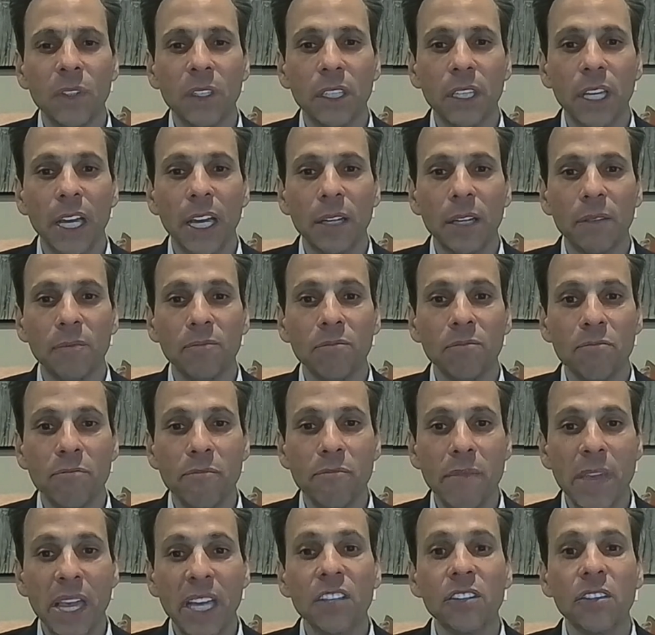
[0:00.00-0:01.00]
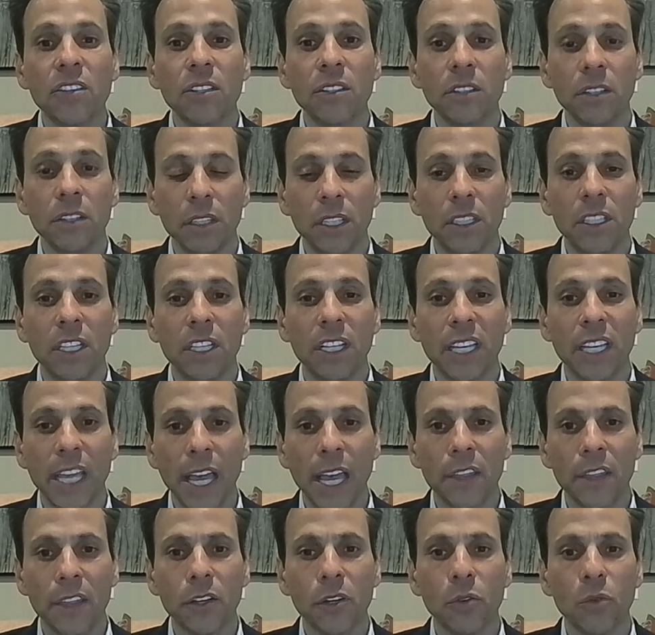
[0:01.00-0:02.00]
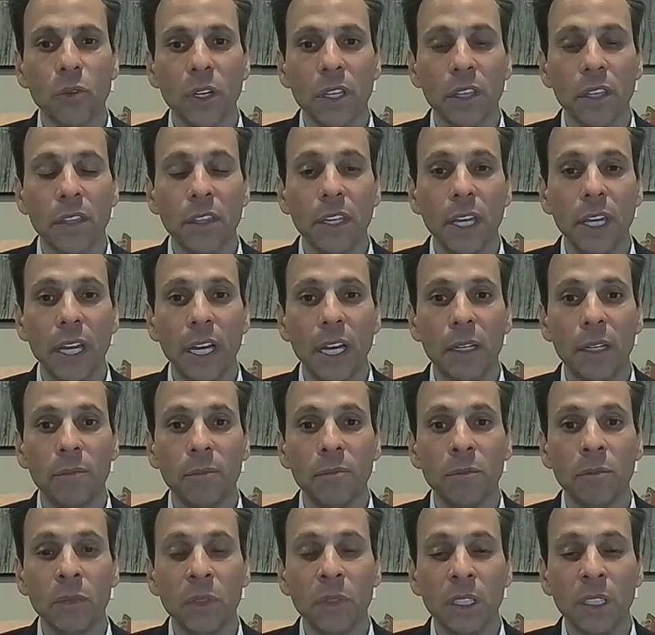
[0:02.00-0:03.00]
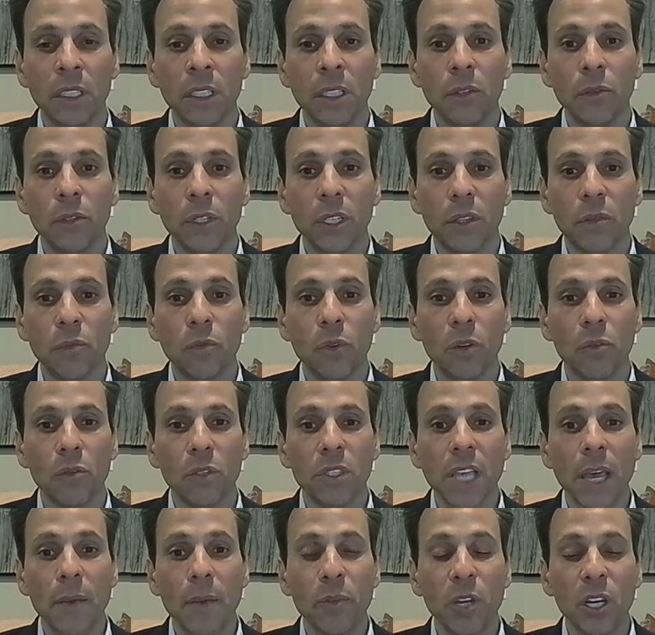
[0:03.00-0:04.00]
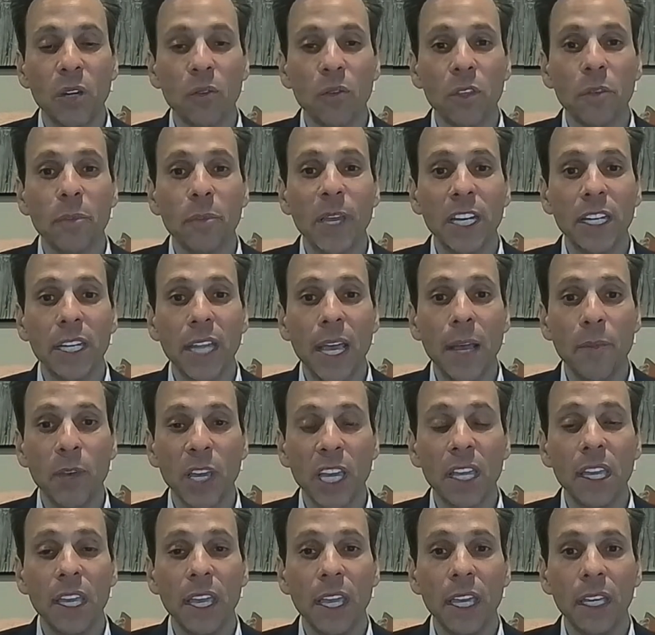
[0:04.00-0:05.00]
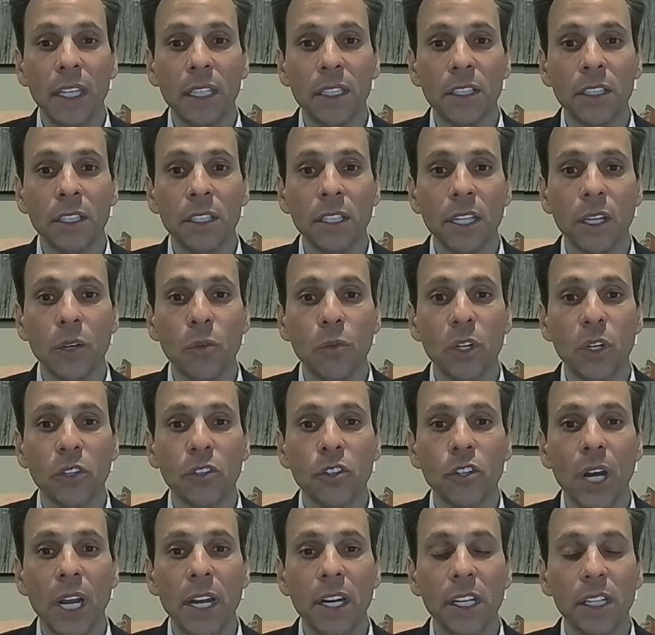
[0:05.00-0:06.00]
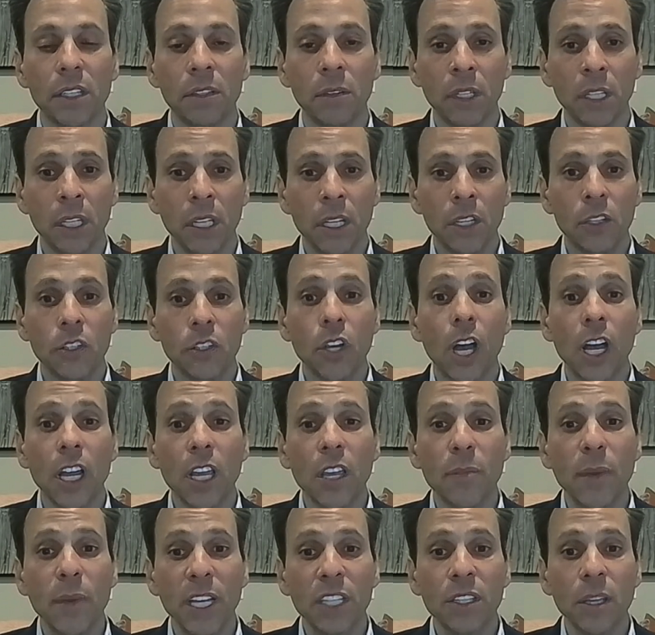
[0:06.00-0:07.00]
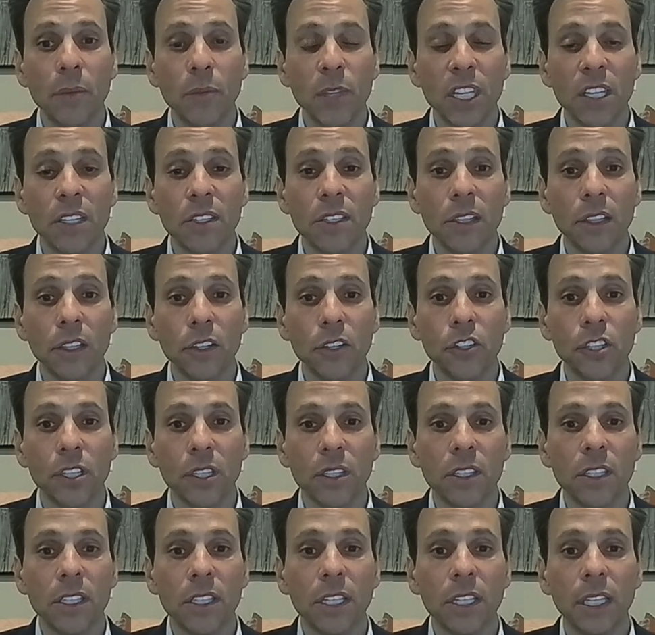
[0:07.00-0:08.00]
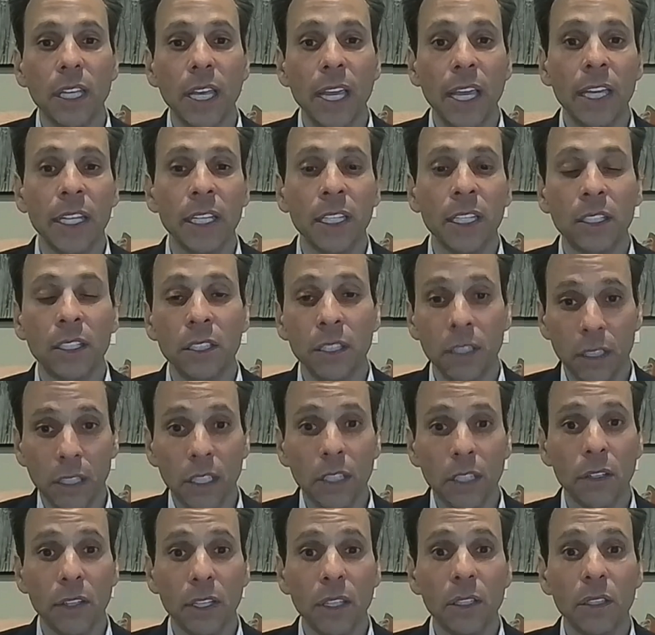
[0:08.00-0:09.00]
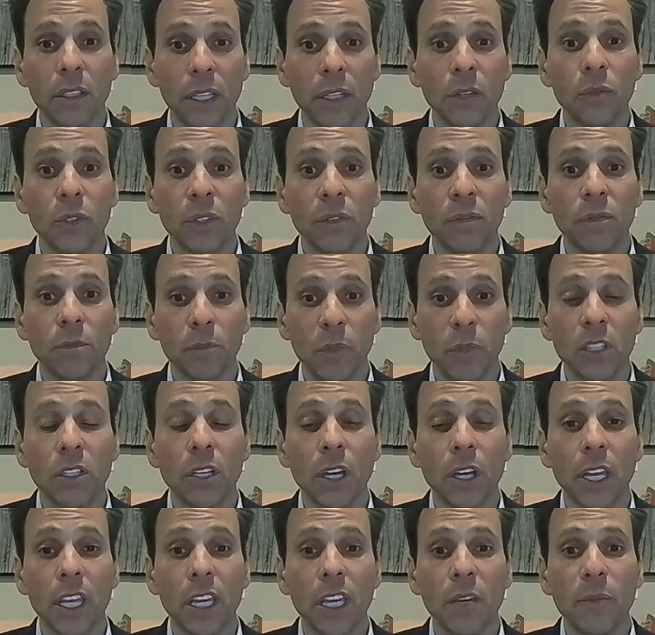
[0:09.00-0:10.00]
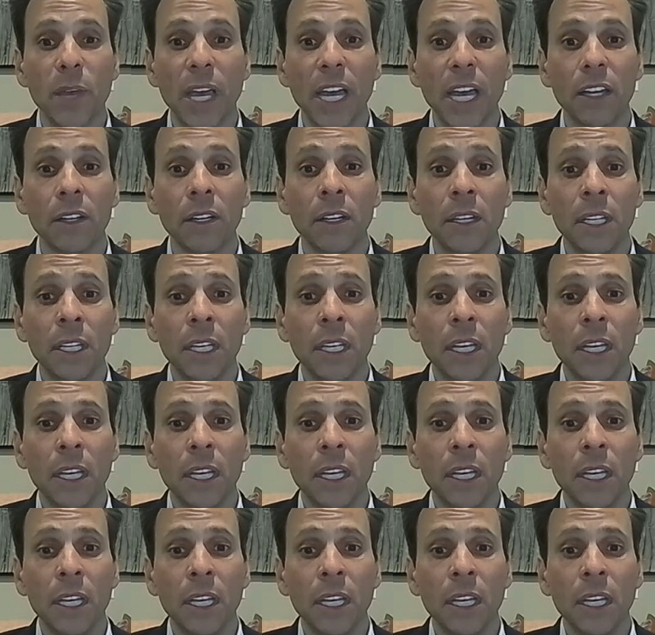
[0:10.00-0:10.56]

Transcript: got mixed together with what was happening with pandemic. And we were trying to talk about some of these solutions and that we've been talking about